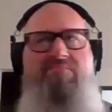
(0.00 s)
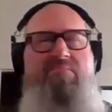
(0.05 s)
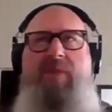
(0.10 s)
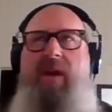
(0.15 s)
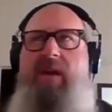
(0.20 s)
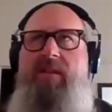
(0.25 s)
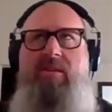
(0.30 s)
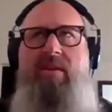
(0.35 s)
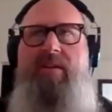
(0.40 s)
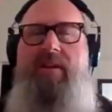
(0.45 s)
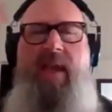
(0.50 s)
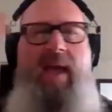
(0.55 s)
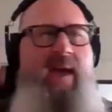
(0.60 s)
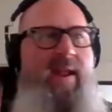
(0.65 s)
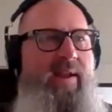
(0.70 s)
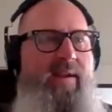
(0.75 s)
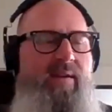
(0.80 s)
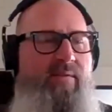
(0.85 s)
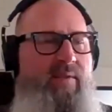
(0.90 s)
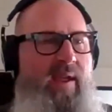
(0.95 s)
look at
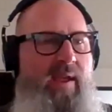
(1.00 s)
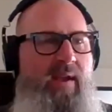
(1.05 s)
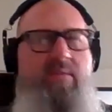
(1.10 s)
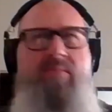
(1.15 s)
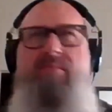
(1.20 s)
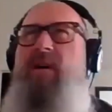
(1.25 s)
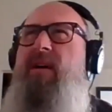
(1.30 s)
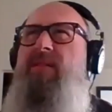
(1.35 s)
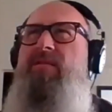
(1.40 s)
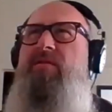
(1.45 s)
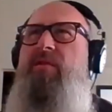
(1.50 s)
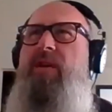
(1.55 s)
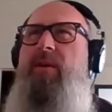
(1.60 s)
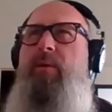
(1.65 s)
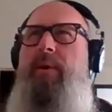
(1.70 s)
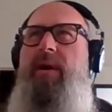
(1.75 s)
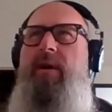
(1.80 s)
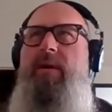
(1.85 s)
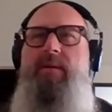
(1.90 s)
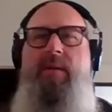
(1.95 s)
it and think, well, that's really
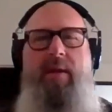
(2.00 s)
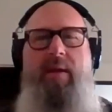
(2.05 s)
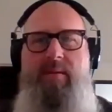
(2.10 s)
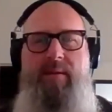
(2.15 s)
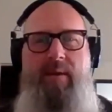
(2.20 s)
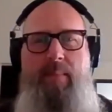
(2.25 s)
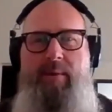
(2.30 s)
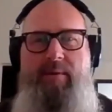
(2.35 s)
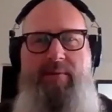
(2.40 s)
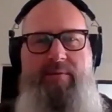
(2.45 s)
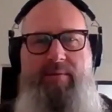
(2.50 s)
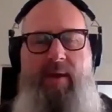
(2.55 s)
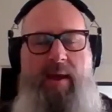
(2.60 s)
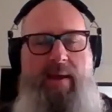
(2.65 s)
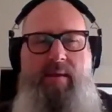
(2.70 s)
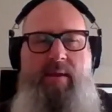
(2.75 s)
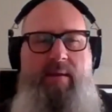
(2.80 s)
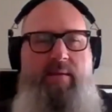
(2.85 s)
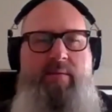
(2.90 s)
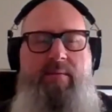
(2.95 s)
weird. That must,
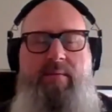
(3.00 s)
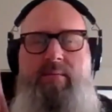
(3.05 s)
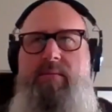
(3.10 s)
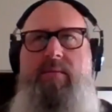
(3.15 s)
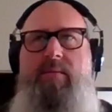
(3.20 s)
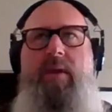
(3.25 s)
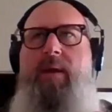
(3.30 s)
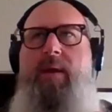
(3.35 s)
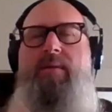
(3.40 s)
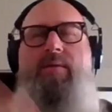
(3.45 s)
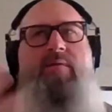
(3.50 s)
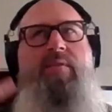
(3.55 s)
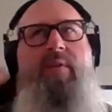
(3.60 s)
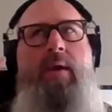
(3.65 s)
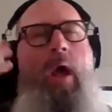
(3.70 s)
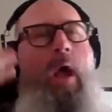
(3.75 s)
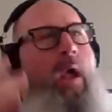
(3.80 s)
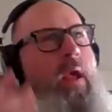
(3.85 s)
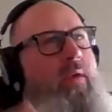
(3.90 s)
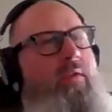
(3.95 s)

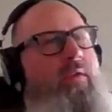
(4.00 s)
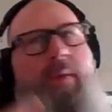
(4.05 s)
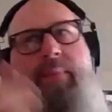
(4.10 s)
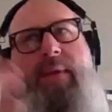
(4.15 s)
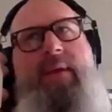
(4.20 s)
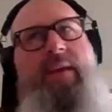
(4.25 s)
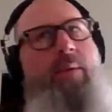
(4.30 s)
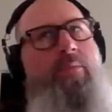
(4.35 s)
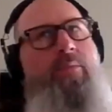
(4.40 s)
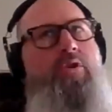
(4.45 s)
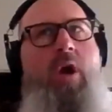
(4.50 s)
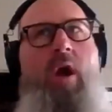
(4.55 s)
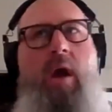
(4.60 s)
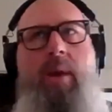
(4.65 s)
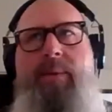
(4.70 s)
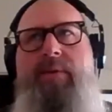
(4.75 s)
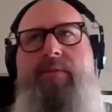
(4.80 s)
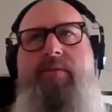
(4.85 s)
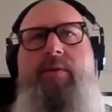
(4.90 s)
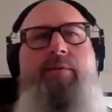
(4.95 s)
something kept
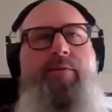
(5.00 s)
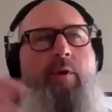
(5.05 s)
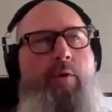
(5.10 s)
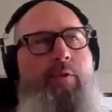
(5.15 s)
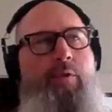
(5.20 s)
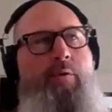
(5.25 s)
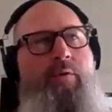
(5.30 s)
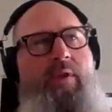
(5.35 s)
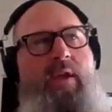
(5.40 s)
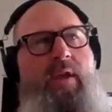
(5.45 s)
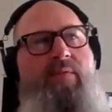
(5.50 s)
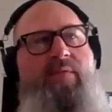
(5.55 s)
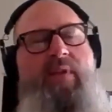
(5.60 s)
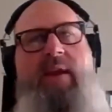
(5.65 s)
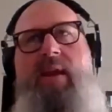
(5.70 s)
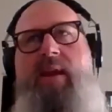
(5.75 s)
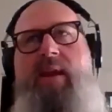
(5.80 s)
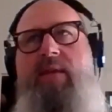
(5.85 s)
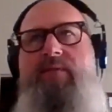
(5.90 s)
drawing me to it though through the evening. And as